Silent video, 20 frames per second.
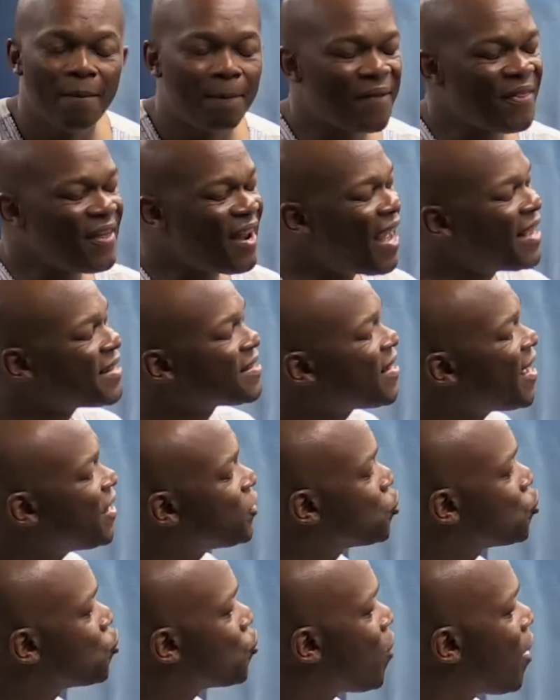But then I said
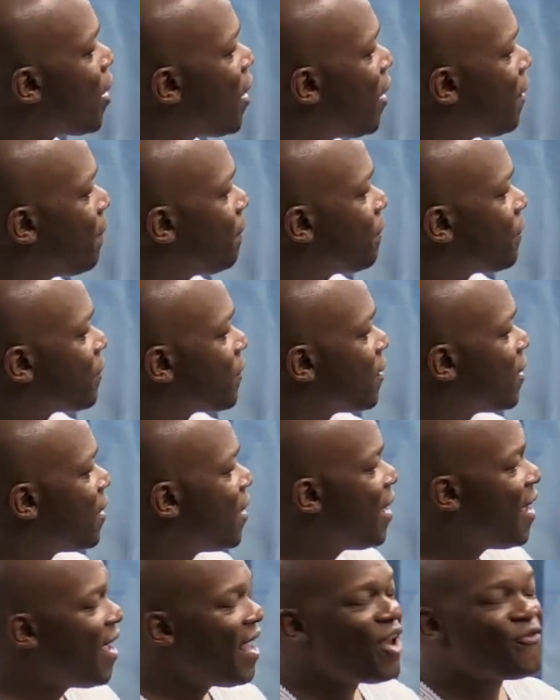to her,
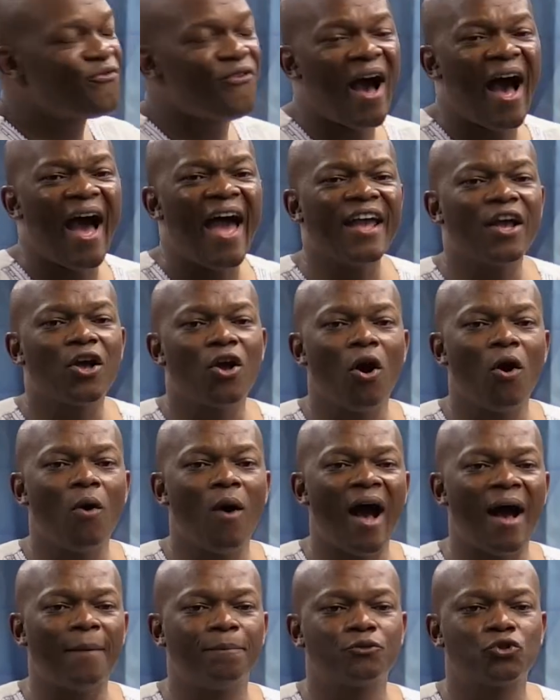if I go
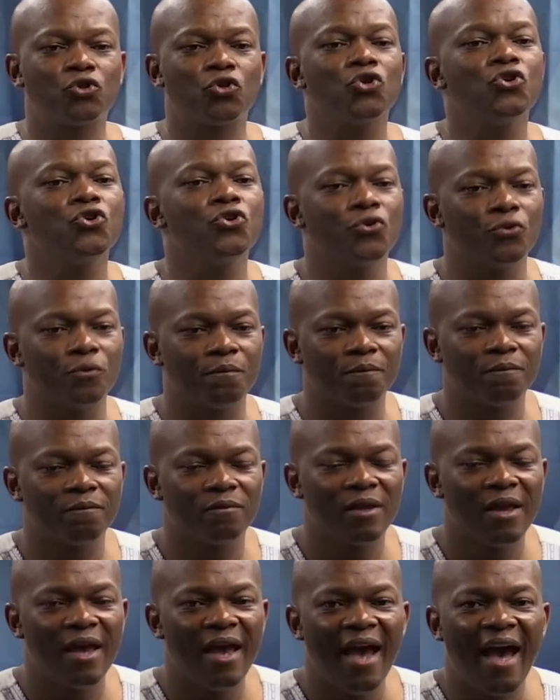up to you
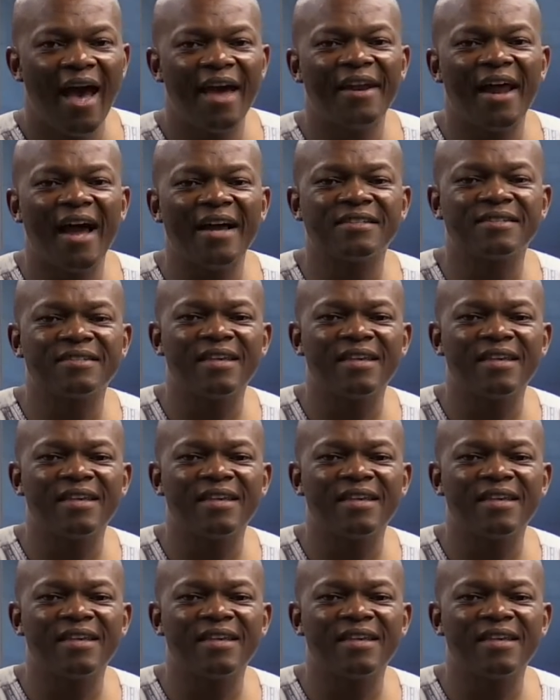and I